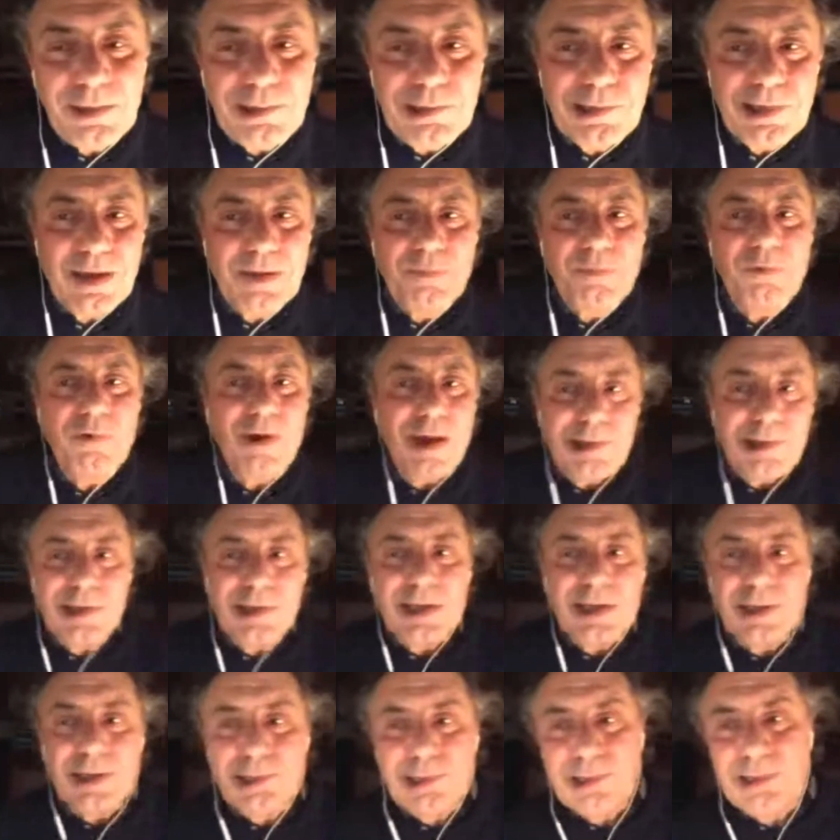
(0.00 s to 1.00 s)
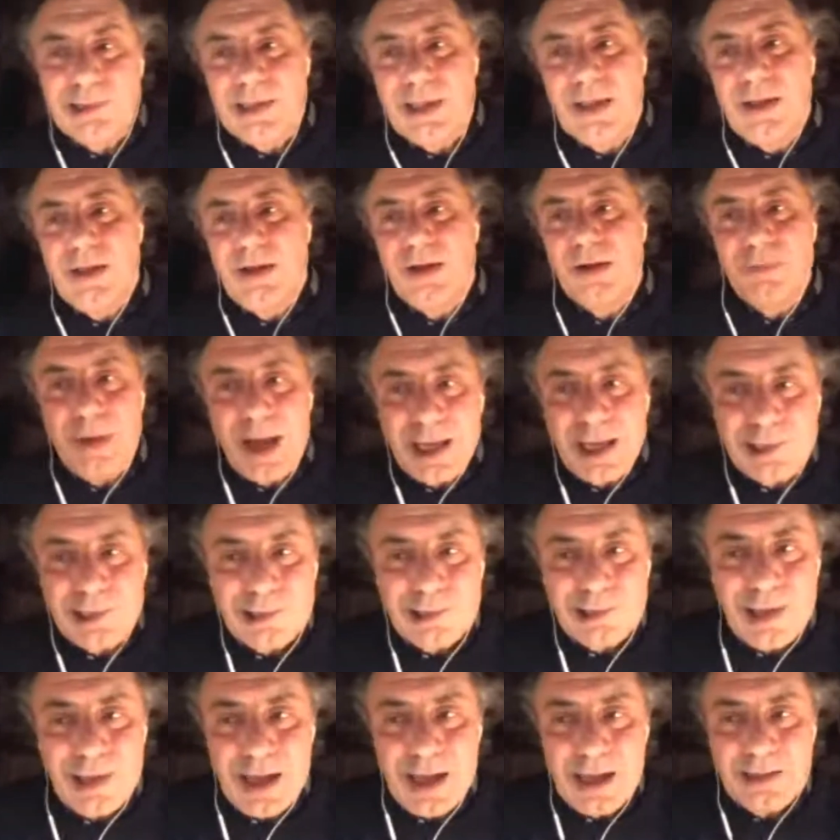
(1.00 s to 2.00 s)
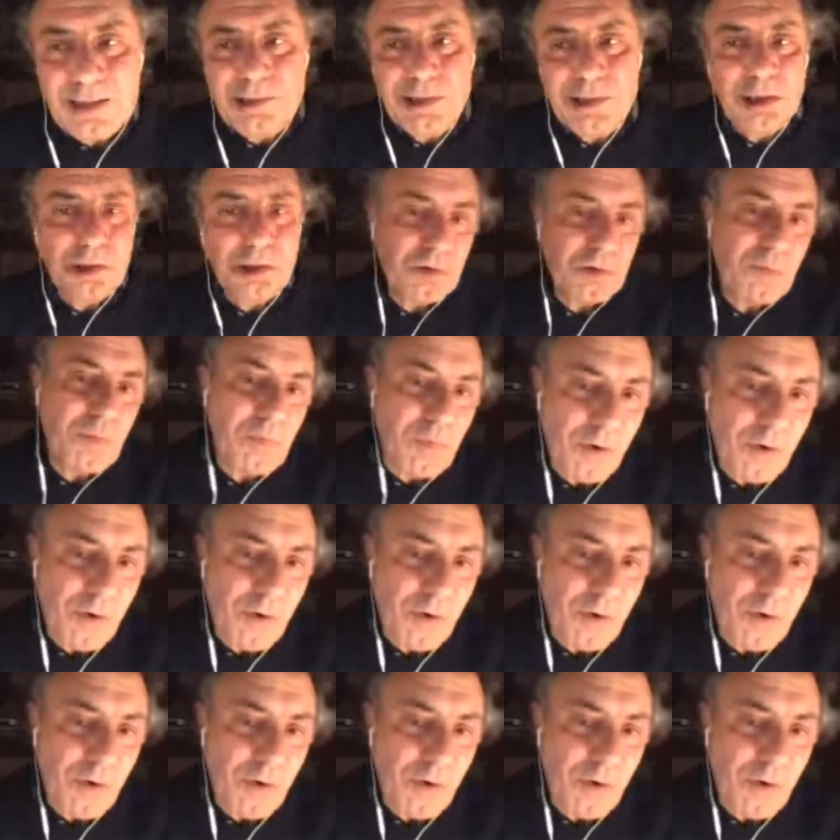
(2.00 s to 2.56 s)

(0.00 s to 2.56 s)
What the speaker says: I feel their presence on my side,